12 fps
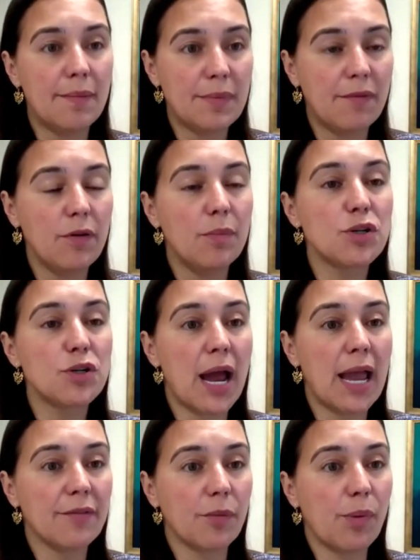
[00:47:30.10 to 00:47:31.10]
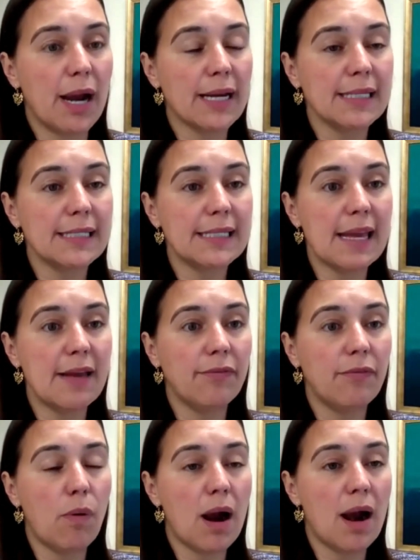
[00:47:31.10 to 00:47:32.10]
if you've been trying for pregnancy
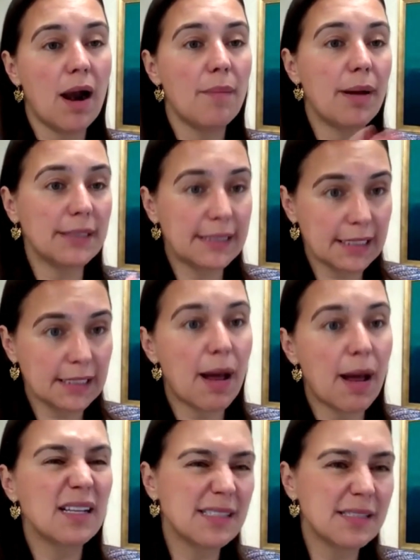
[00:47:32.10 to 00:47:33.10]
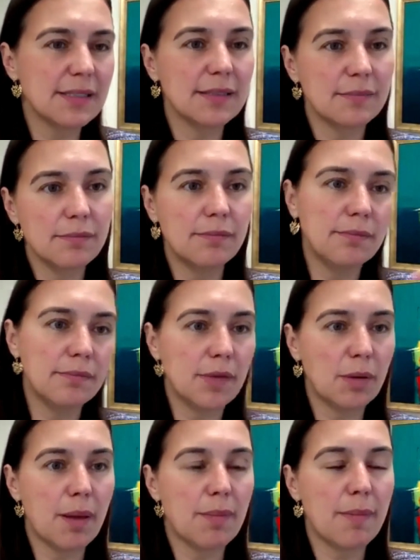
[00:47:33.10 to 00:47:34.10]
for about 6 months,
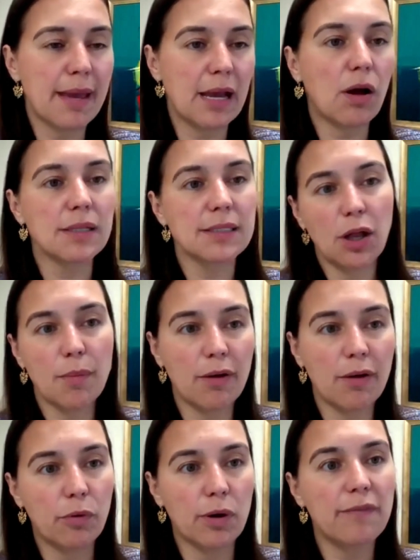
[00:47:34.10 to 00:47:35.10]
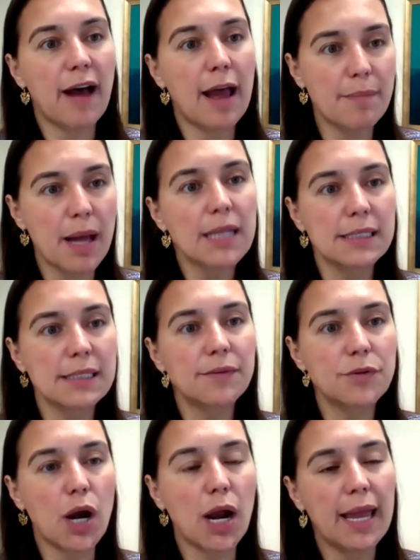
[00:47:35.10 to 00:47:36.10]
maybe make a consult about 4 or 5 months of
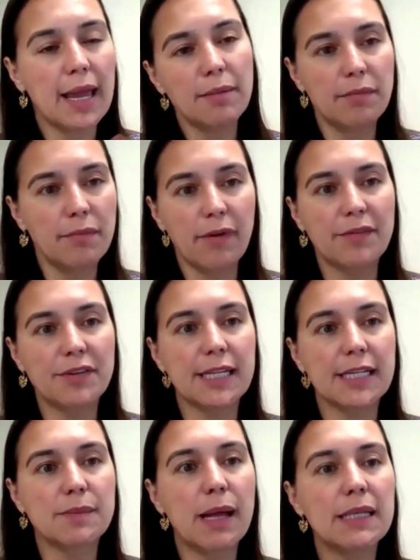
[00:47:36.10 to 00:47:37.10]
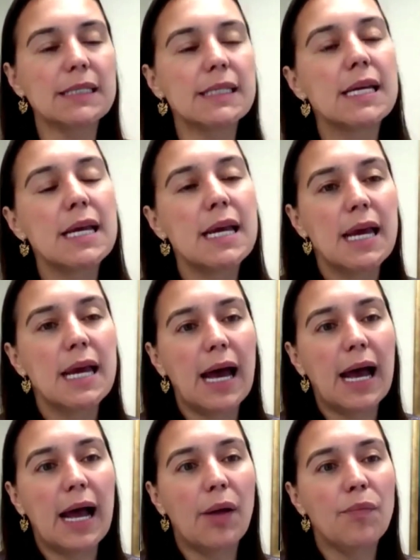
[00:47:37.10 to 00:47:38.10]
trying, 5 or 6 months,
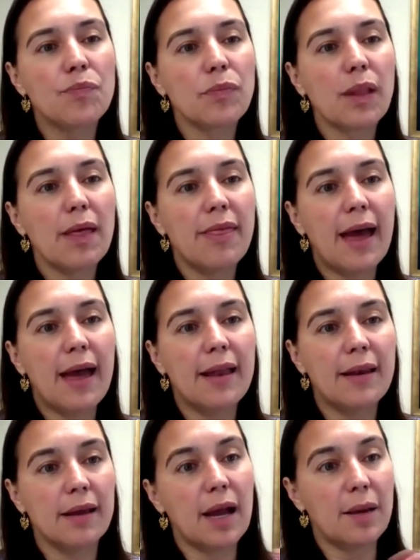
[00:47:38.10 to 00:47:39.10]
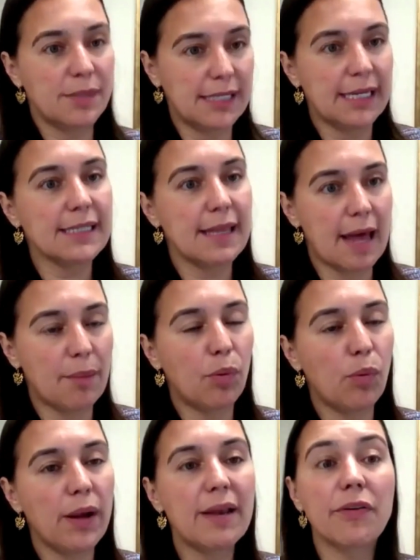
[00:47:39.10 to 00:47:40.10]
then come and see us at that
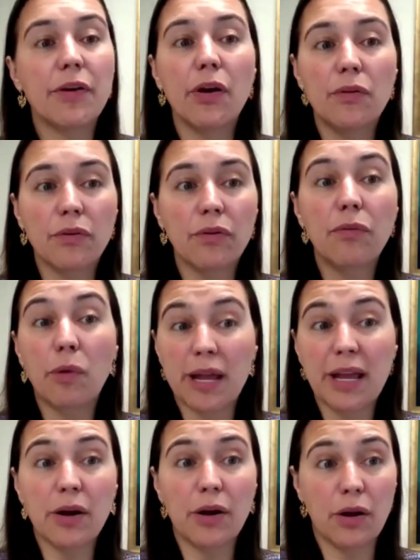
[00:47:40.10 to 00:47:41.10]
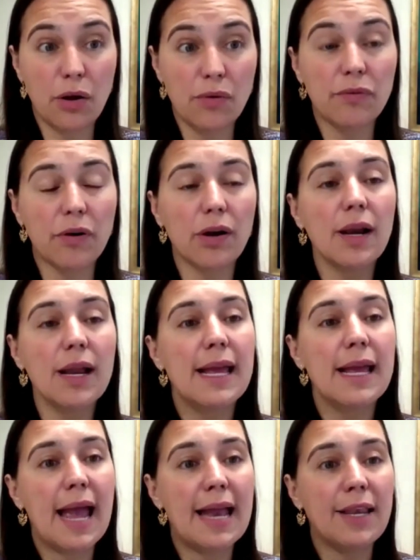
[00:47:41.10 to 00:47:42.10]
point. If you're over 40 or over
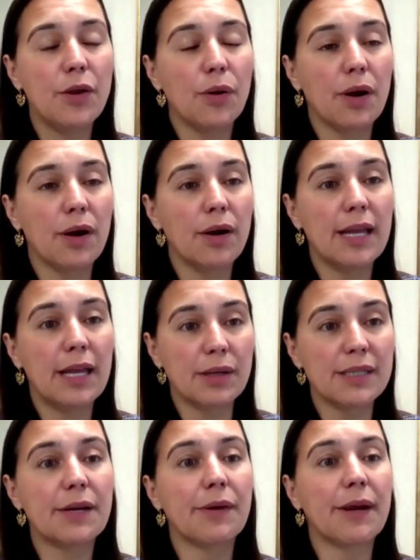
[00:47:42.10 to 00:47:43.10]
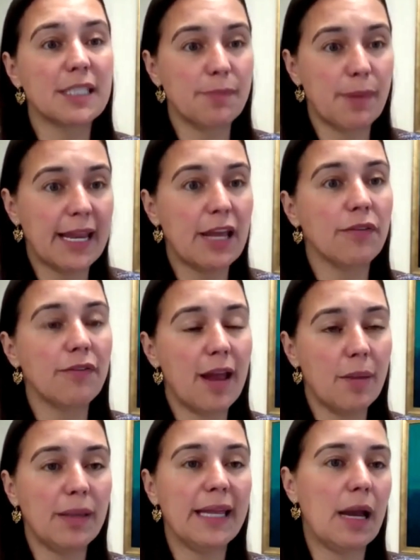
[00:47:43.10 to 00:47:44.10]
and you're considering expanding your
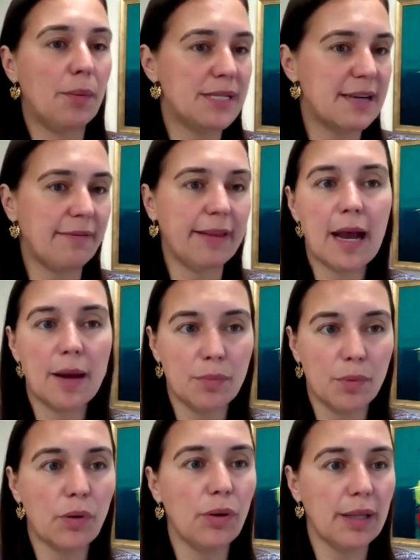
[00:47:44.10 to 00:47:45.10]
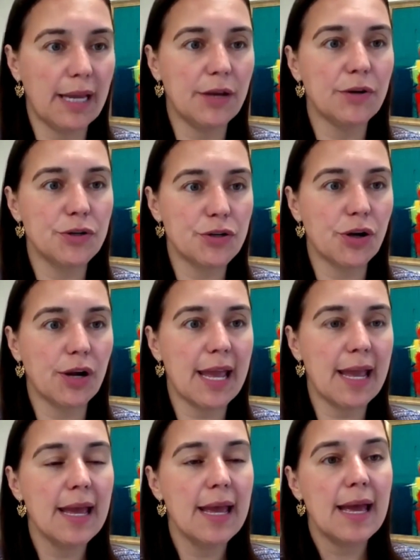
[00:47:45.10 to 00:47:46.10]
family, I would definitely come early in your journey